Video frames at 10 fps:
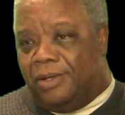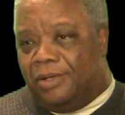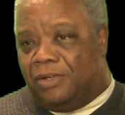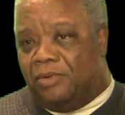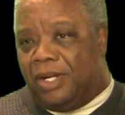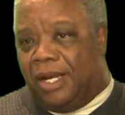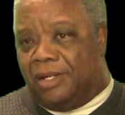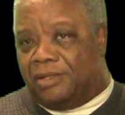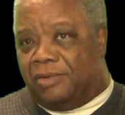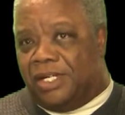
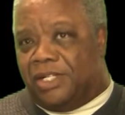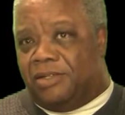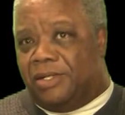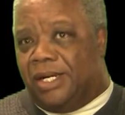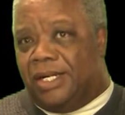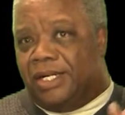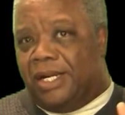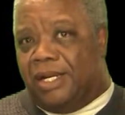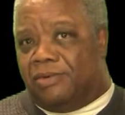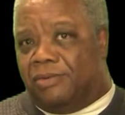$2 would get you
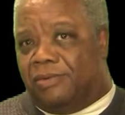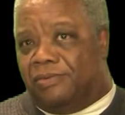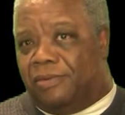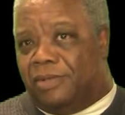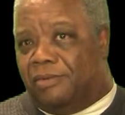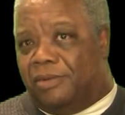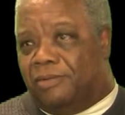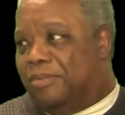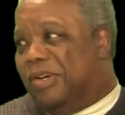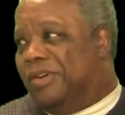$100 worth of the
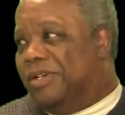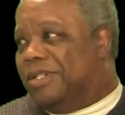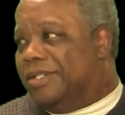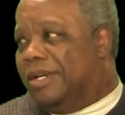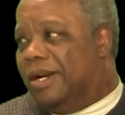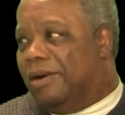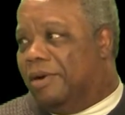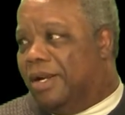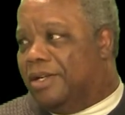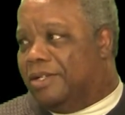purest
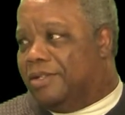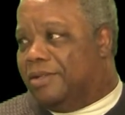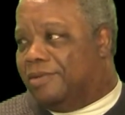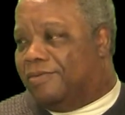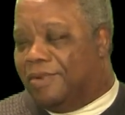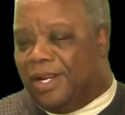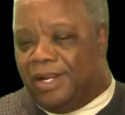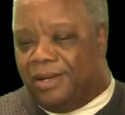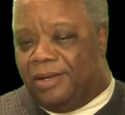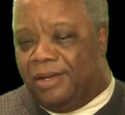heroin that you could find.
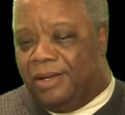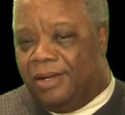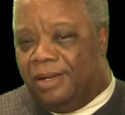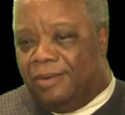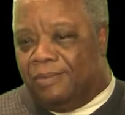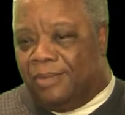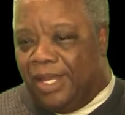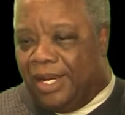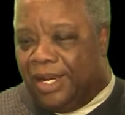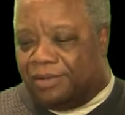
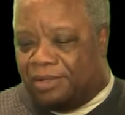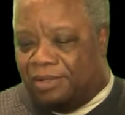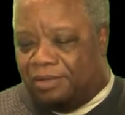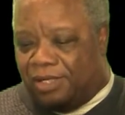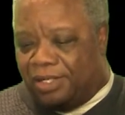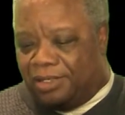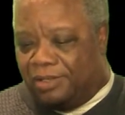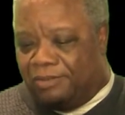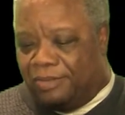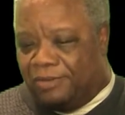And after you take the
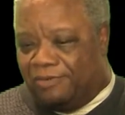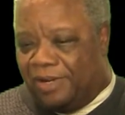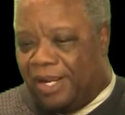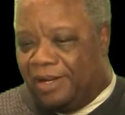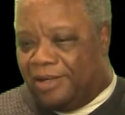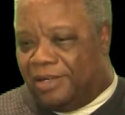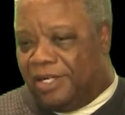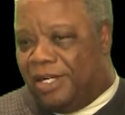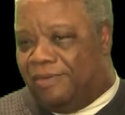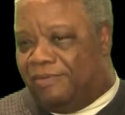little blue vial to
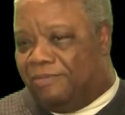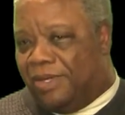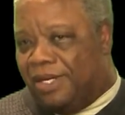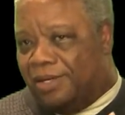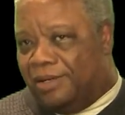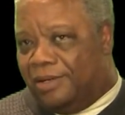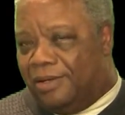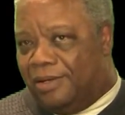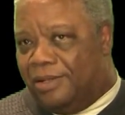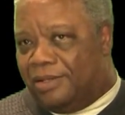keep from being
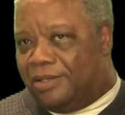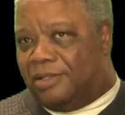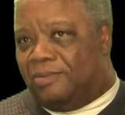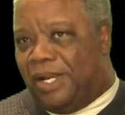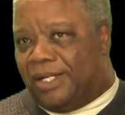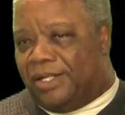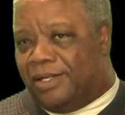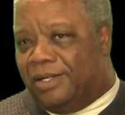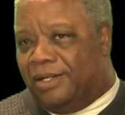suspected,